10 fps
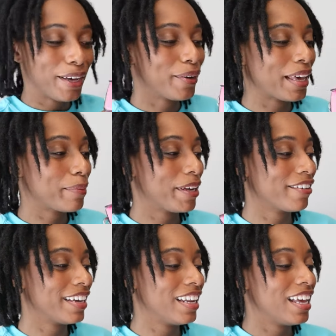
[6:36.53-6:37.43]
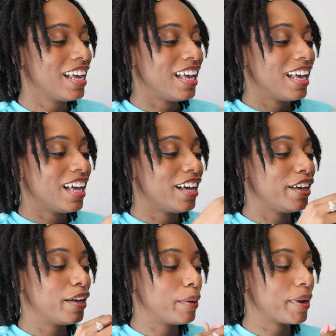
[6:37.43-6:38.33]
Okay, period.
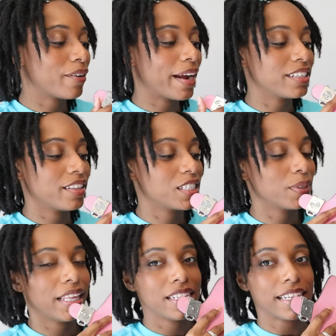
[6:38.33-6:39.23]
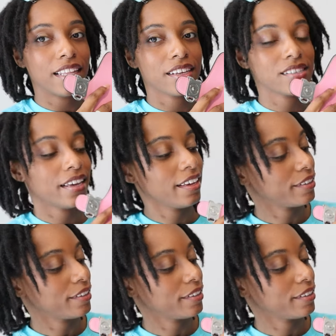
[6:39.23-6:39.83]
But all right, so this is what the inside looks like.